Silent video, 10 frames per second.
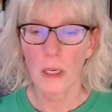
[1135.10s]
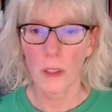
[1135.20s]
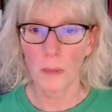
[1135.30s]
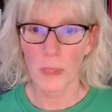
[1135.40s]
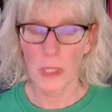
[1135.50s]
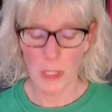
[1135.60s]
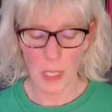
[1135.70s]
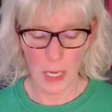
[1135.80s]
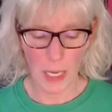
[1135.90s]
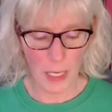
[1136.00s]
Oops,
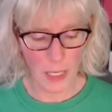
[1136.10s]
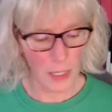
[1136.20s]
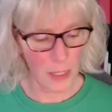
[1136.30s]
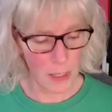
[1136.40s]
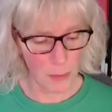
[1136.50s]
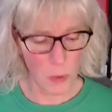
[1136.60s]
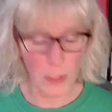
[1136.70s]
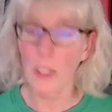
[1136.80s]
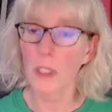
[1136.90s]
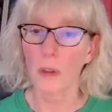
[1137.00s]
I am
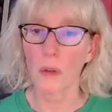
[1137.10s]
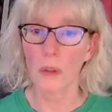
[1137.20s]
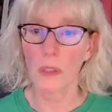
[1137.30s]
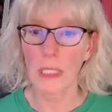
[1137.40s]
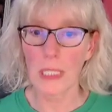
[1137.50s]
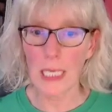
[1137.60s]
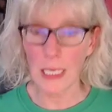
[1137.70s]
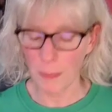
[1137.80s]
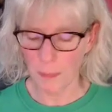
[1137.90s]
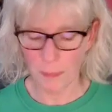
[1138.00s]
going to Control
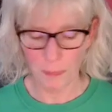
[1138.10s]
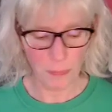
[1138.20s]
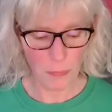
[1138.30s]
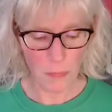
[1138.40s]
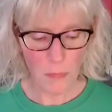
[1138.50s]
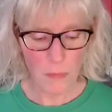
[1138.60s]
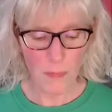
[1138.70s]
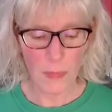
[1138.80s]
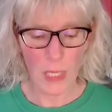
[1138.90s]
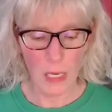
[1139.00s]
Z,
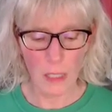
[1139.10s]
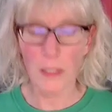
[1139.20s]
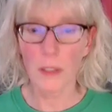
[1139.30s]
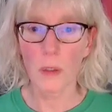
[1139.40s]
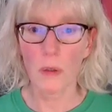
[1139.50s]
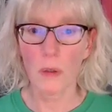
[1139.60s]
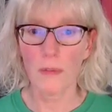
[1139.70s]
Control